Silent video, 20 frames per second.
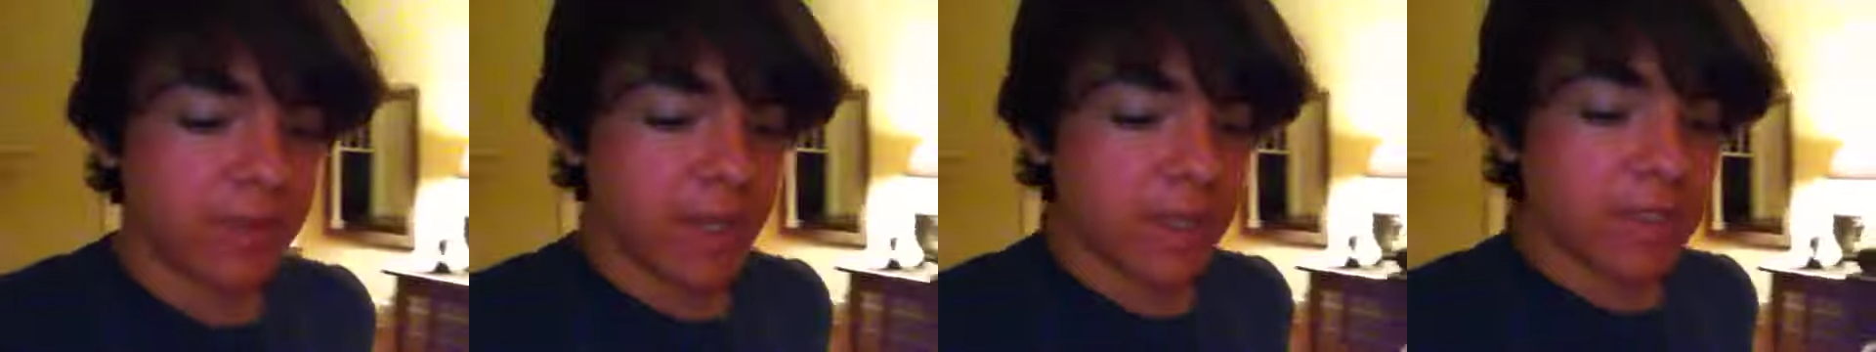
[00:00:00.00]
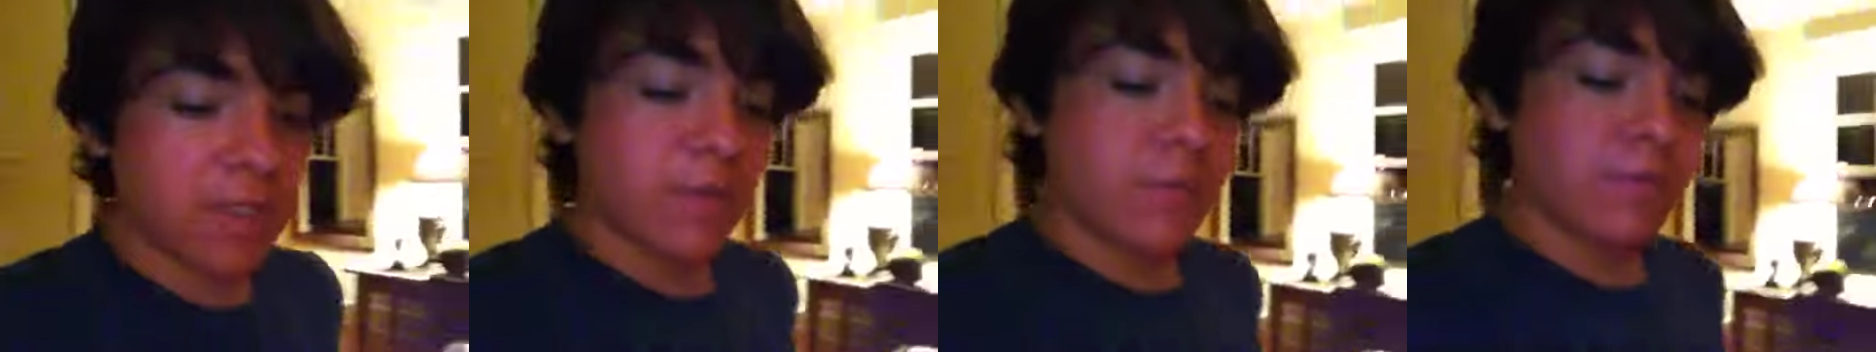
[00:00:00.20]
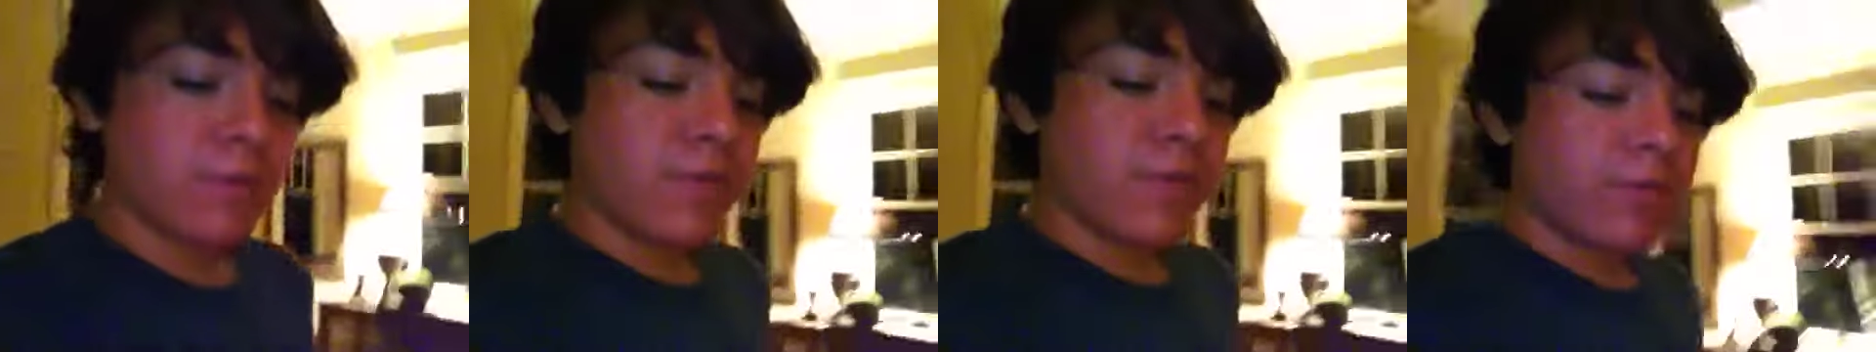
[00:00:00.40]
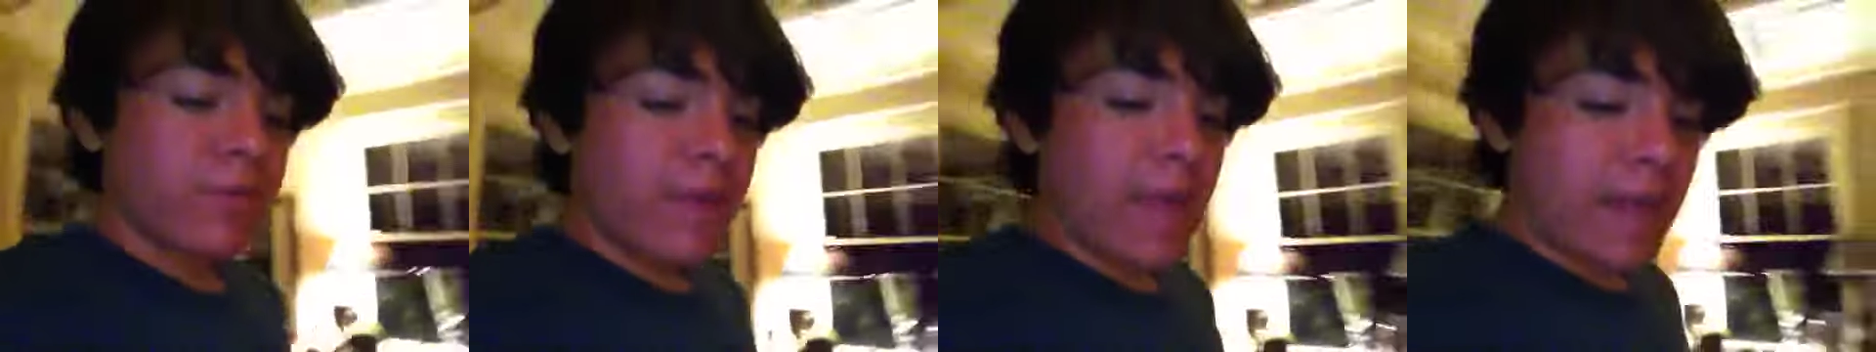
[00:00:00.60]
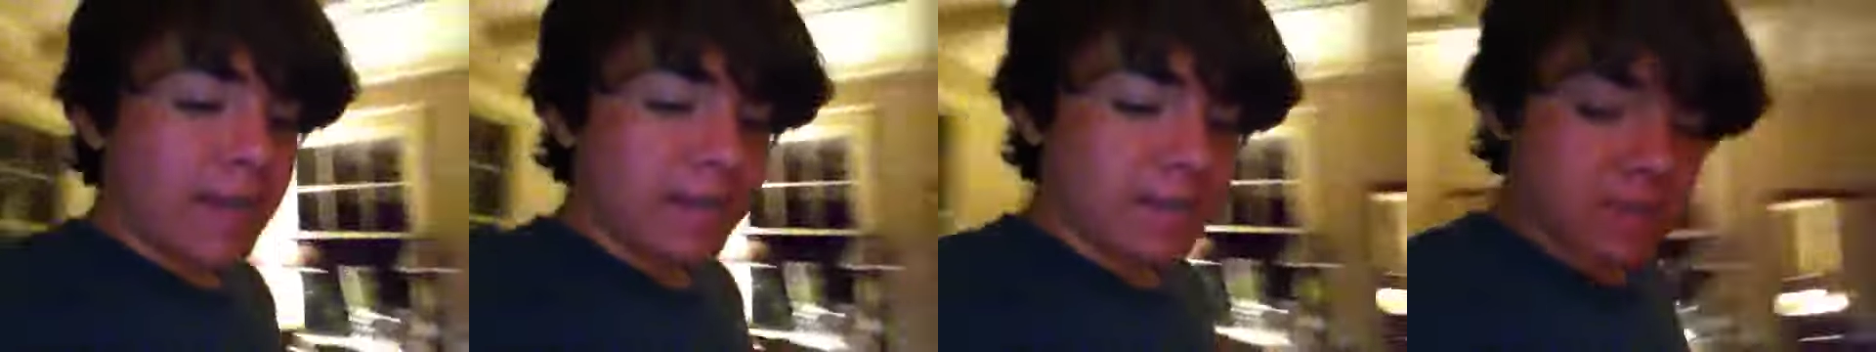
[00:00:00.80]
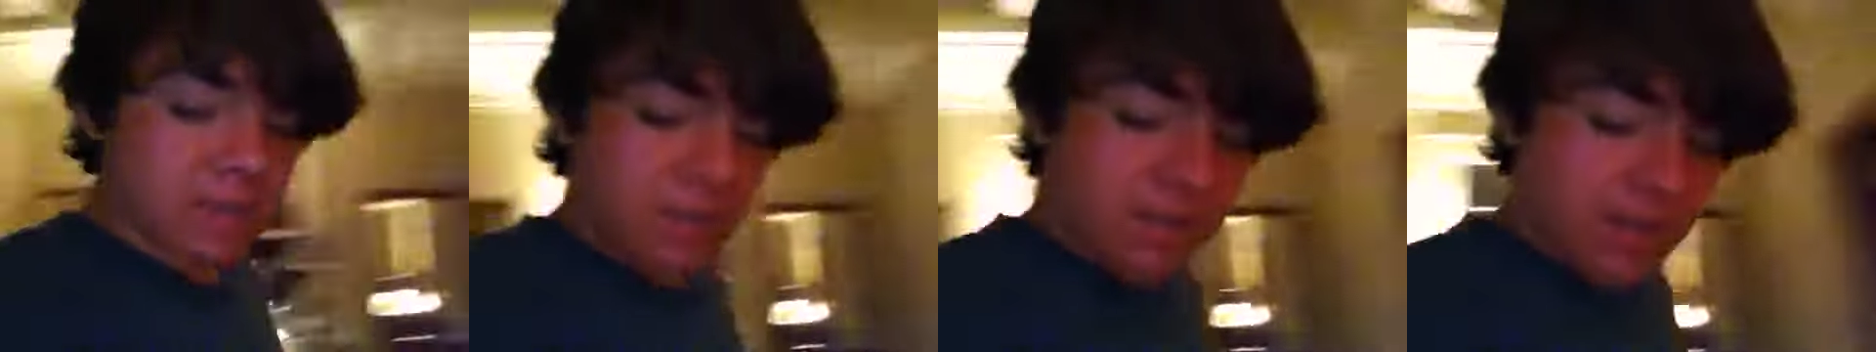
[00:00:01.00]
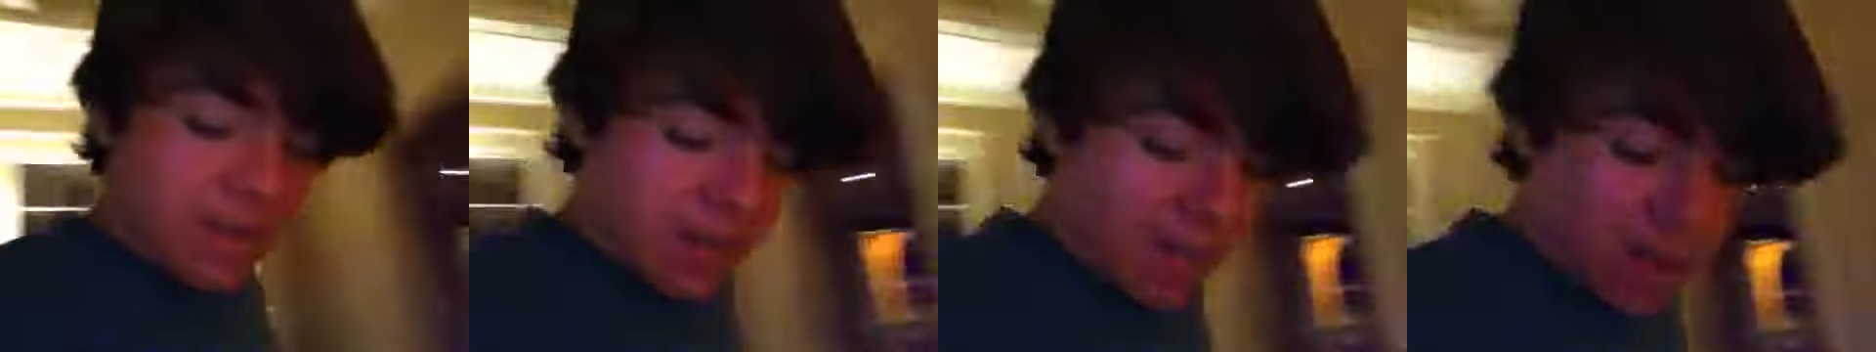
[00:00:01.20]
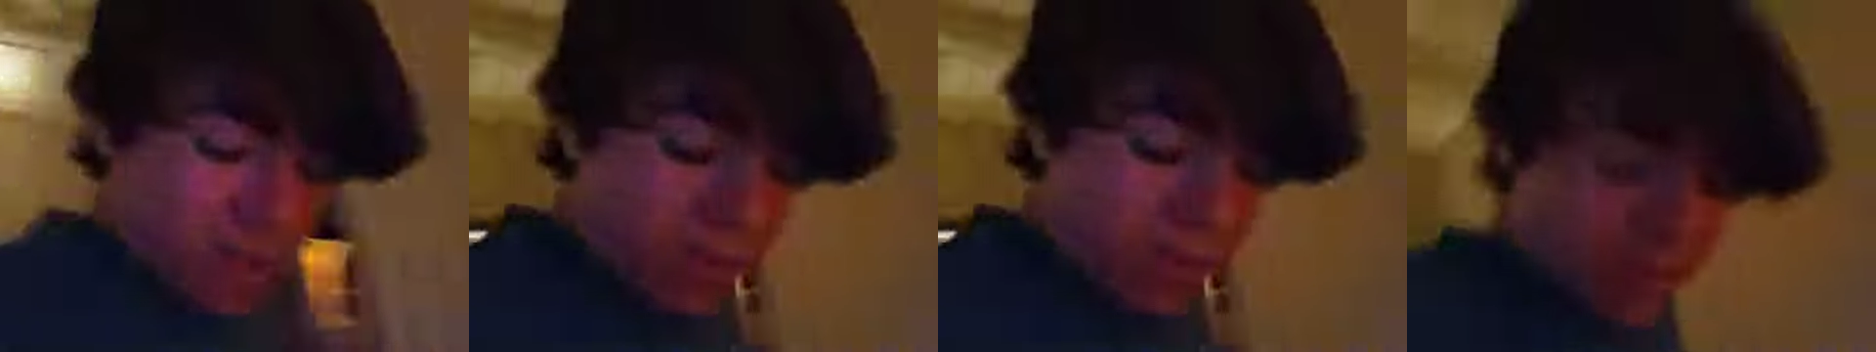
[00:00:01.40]
except for the fact
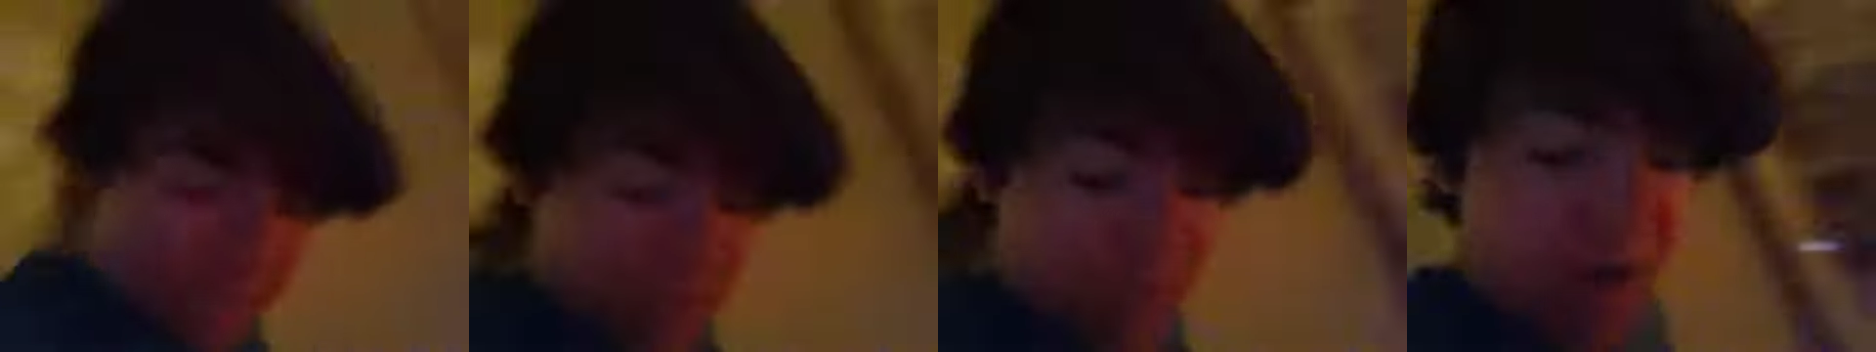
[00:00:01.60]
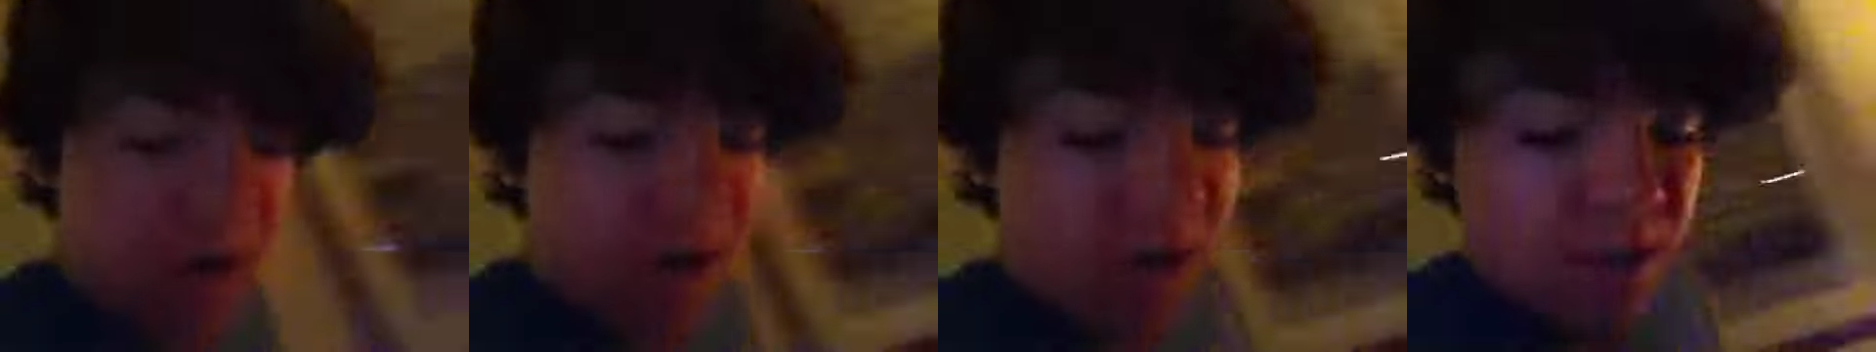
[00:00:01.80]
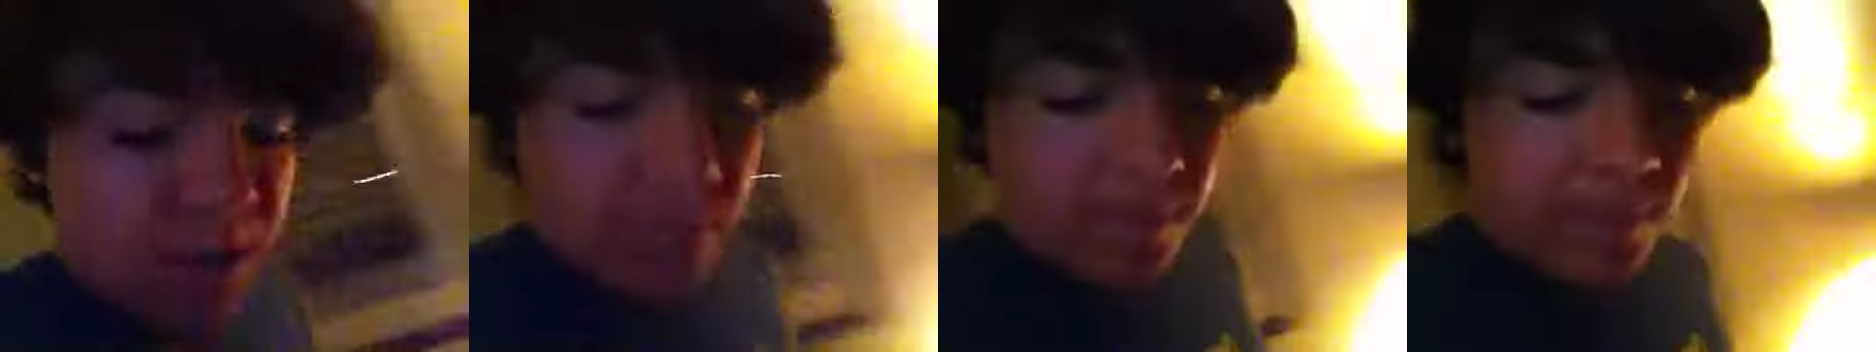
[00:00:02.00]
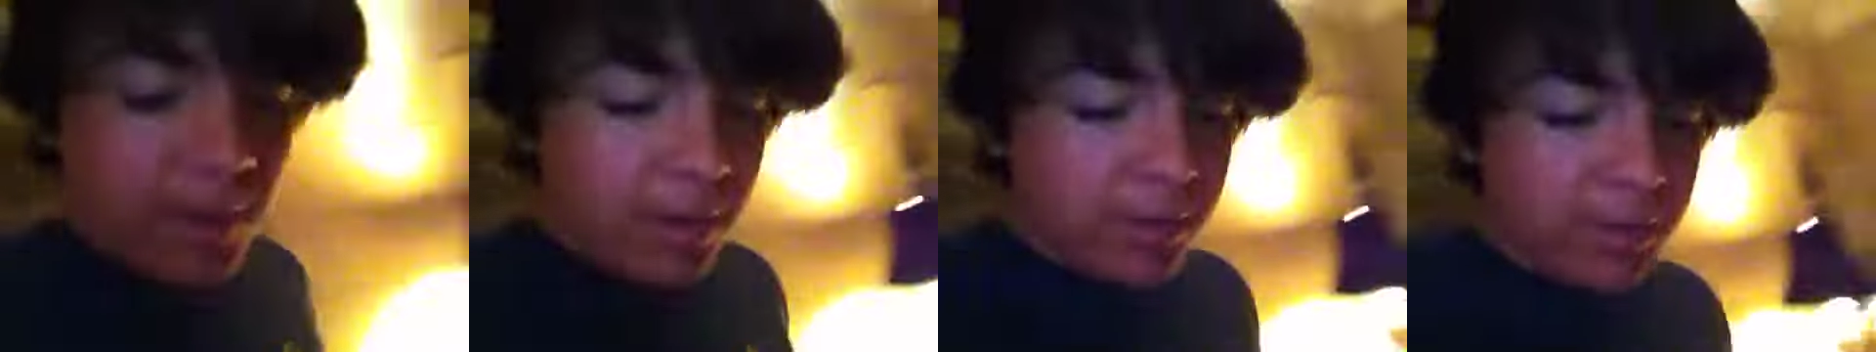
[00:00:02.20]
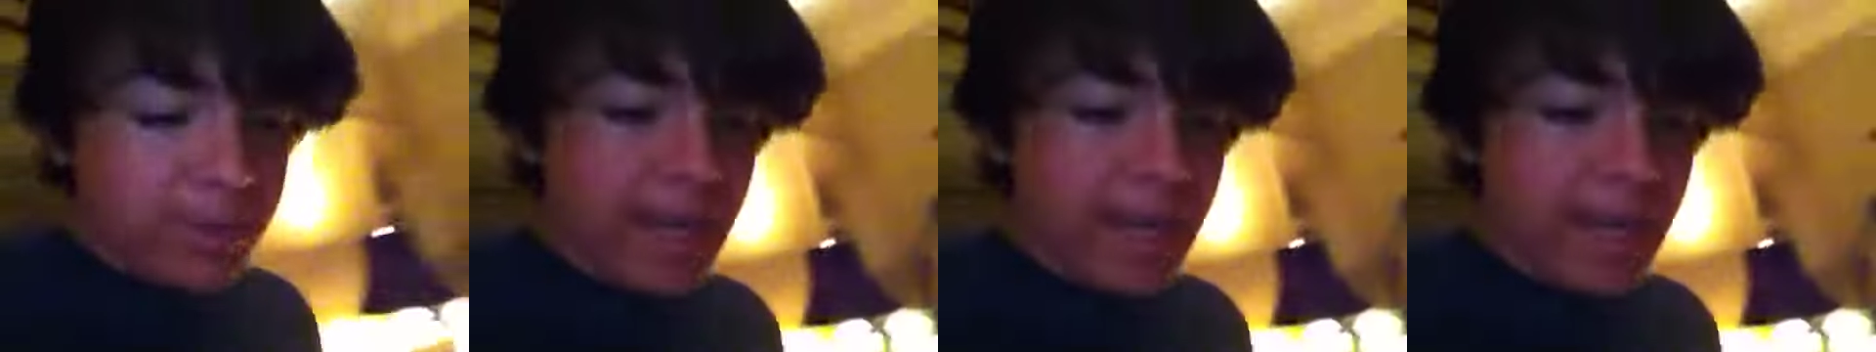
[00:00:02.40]
that I want to talk about